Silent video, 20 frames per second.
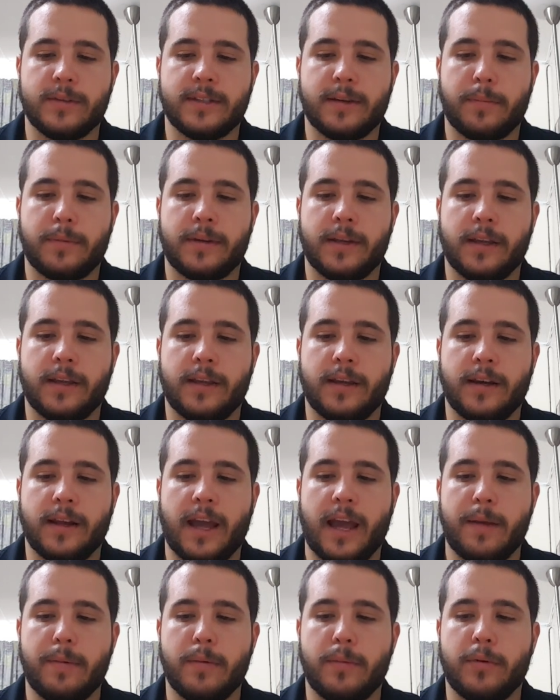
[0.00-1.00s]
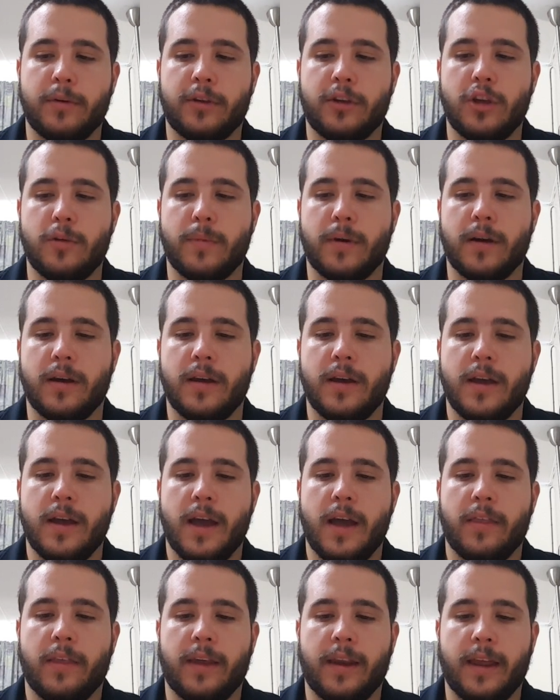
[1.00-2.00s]
a particularly amiable humour
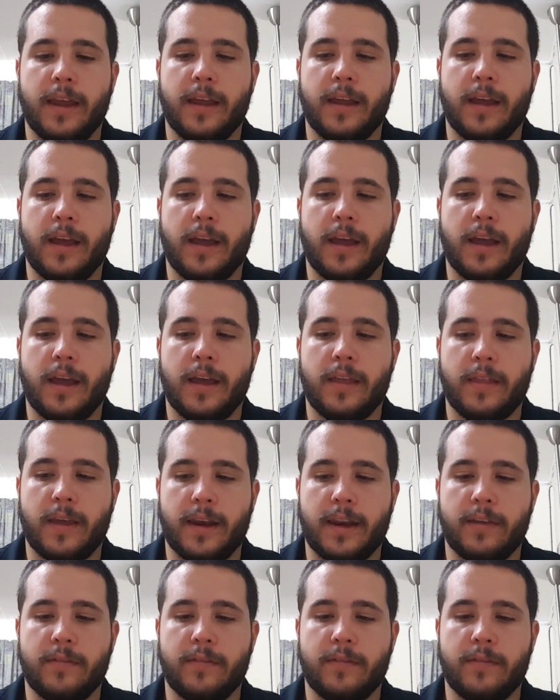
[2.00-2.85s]
that